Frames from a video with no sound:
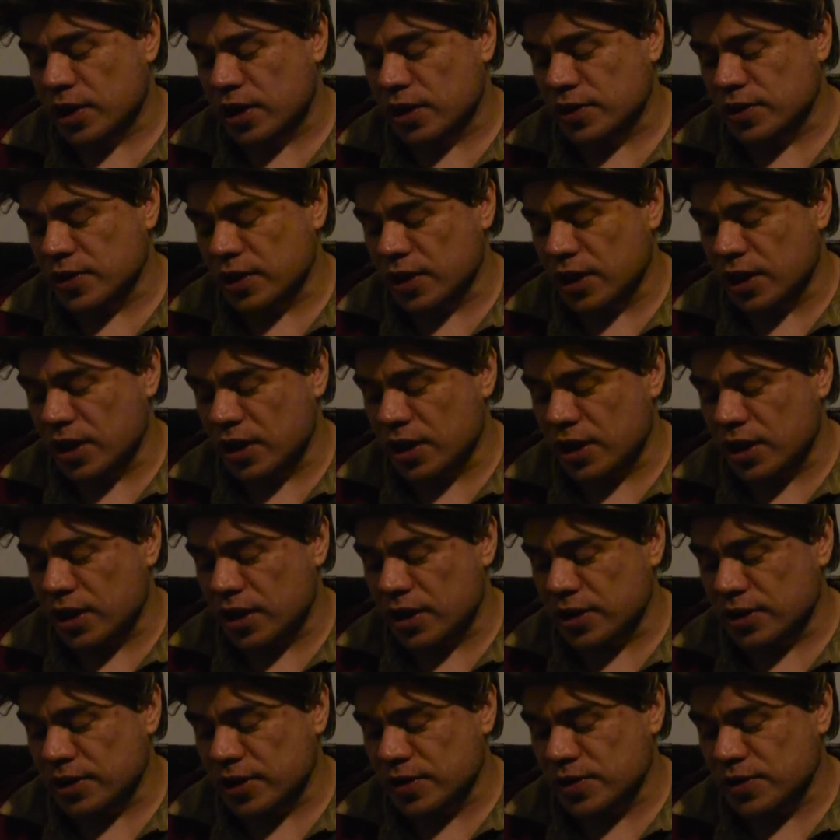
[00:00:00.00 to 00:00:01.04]
It's like, oh,
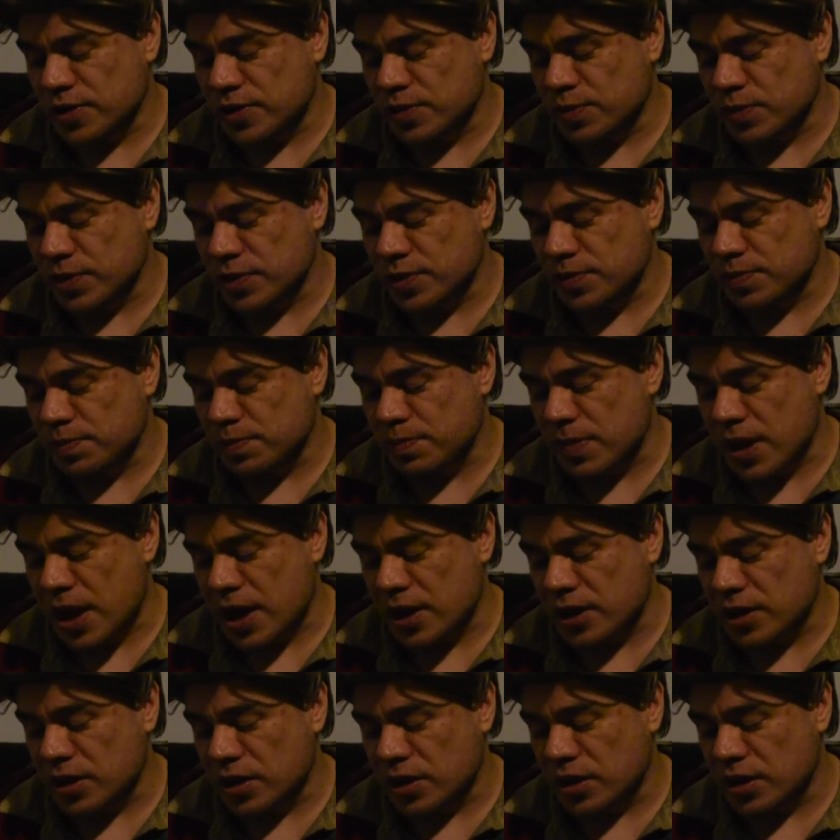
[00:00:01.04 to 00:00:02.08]
that's what's bad
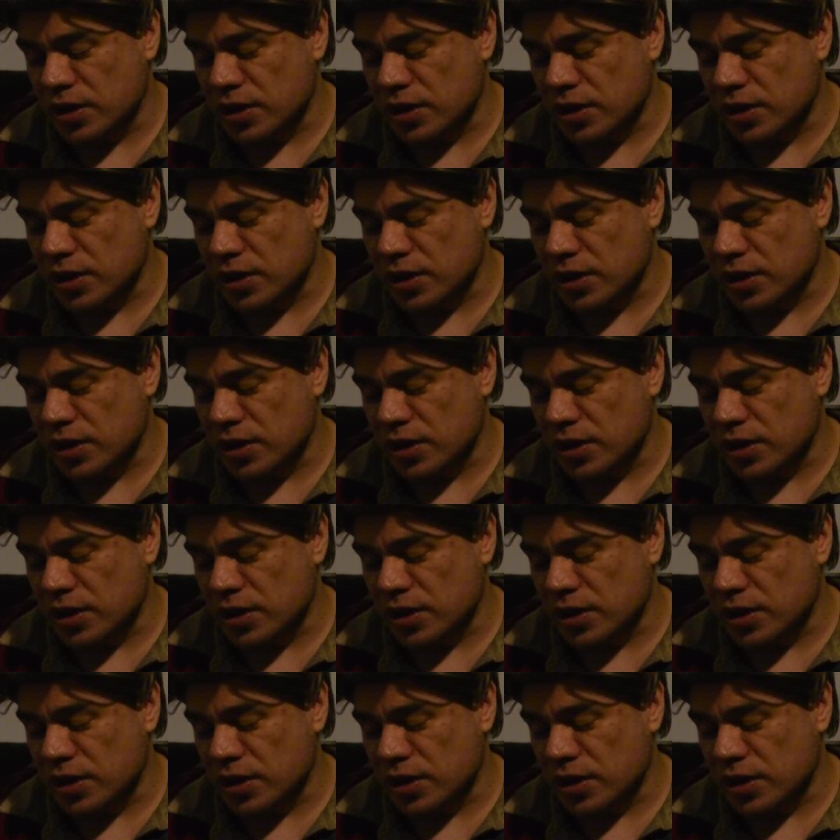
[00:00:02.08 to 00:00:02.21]
here.